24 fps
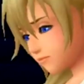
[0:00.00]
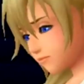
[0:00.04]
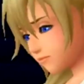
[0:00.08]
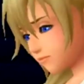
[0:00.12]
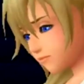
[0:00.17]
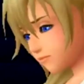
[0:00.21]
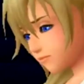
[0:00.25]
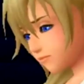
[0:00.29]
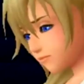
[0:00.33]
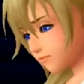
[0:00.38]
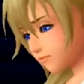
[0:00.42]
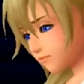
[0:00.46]

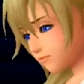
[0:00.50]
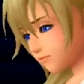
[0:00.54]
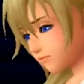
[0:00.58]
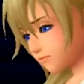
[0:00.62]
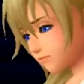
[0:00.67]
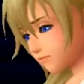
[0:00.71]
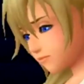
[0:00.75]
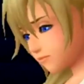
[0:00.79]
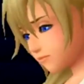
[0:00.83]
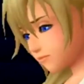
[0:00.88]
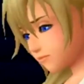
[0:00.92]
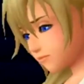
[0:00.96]

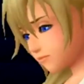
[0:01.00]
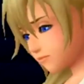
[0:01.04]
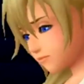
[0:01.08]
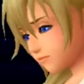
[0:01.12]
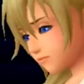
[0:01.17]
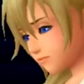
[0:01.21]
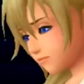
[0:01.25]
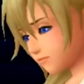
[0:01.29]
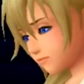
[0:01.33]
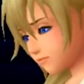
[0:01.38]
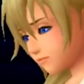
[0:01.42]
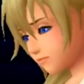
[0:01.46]

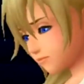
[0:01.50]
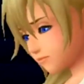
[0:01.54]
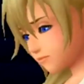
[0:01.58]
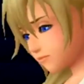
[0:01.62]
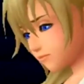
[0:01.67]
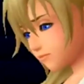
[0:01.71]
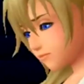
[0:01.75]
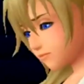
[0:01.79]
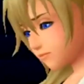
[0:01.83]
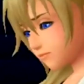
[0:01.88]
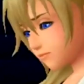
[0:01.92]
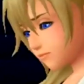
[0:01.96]

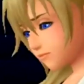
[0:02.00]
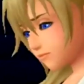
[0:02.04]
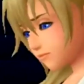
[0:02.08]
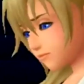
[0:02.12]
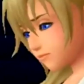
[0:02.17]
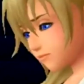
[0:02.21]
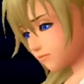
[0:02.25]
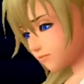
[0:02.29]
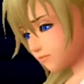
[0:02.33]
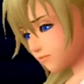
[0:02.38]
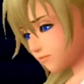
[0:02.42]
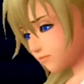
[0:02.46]

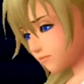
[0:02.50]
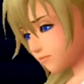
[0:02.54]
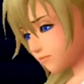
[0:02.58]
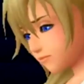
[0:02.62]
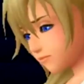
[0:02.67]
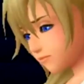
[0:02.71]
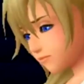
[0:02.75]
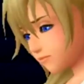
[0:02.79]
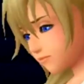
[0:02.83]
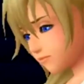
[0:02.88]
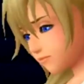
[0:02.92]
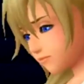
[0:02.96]

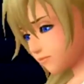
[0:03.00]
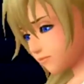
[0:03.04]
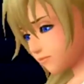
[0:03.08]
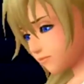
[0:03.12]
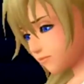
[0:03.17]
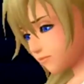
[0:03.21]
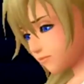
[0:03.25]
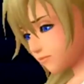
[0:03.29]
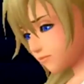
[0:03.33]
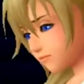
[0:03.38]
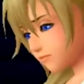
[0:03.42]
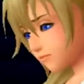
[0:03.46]

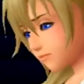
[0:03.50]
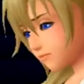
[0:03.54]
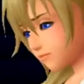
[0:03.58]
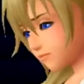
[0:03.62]
[no speech]